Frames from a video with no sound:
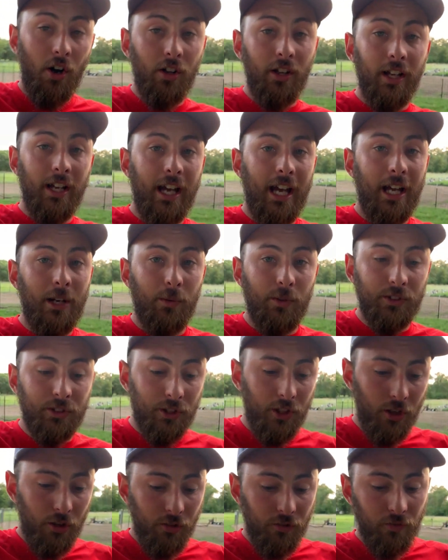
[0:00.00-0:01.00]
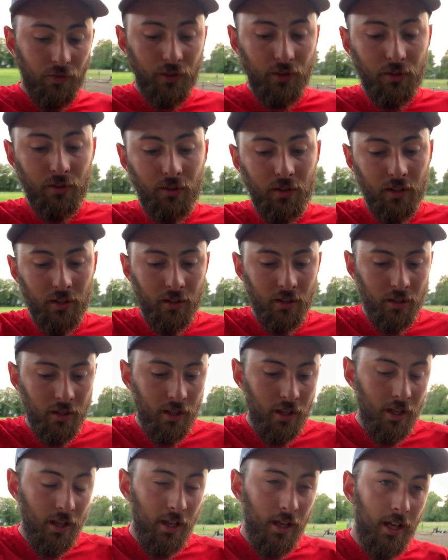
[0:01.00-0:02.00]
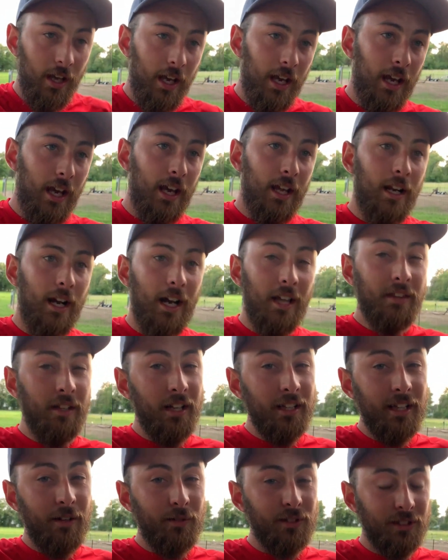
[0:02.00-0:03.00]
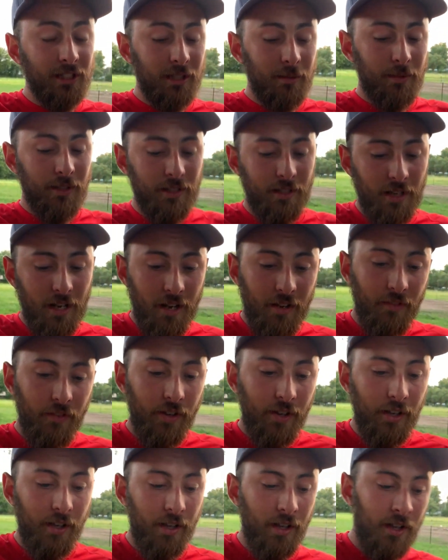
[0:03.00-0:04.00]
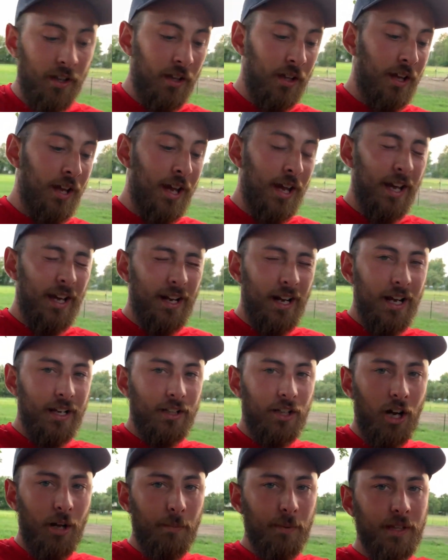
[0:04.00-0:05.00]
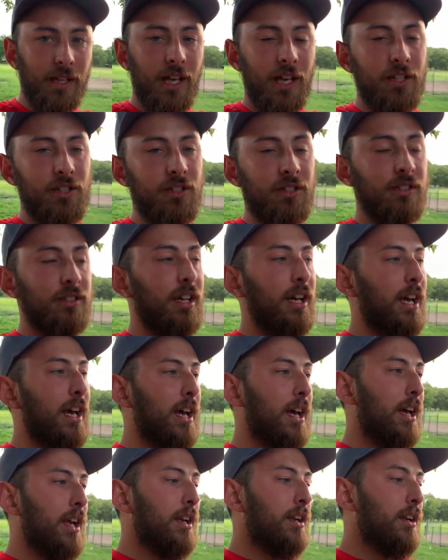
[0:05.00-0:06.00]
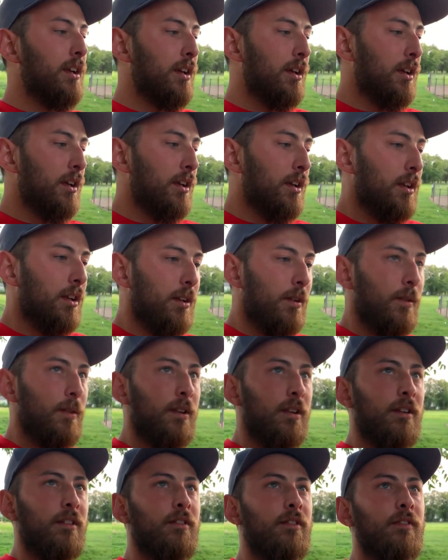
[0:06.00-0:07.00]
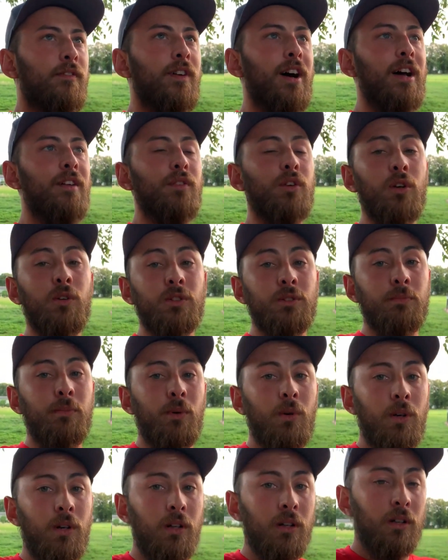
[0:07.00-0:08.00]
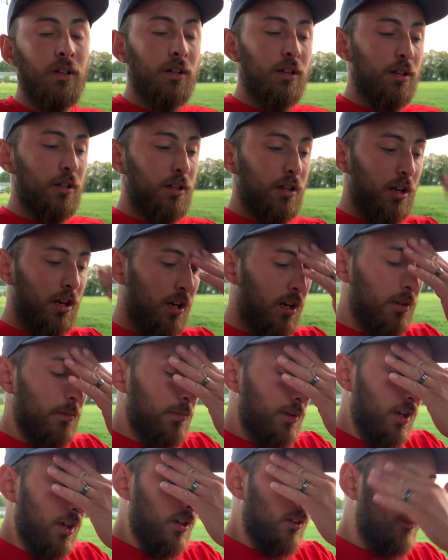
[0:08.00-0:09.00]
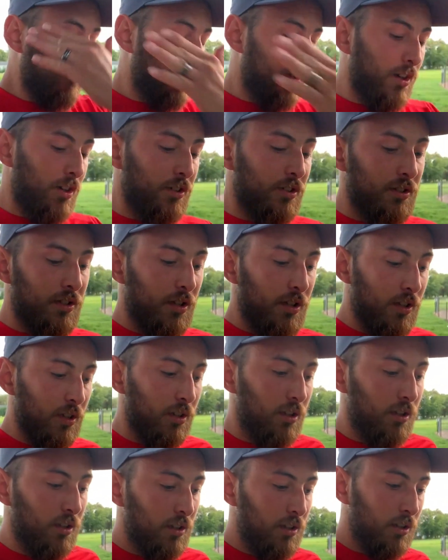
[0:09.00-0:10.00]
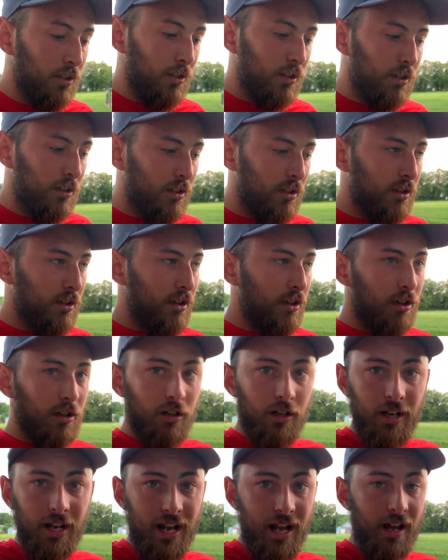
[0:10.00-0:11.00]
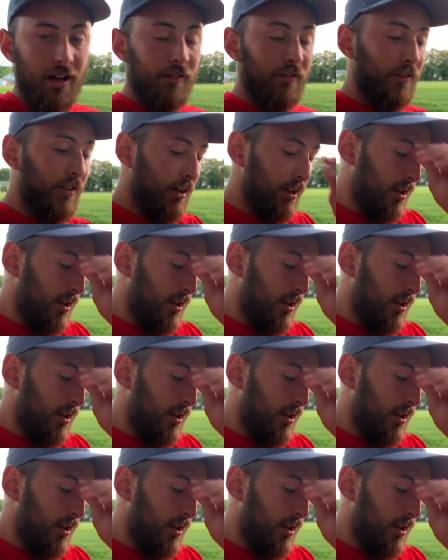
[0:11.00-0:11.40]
all I had was goat food, and I thought that was going to be enough. I had complications. I had 5 goats born on my first 1.5 years,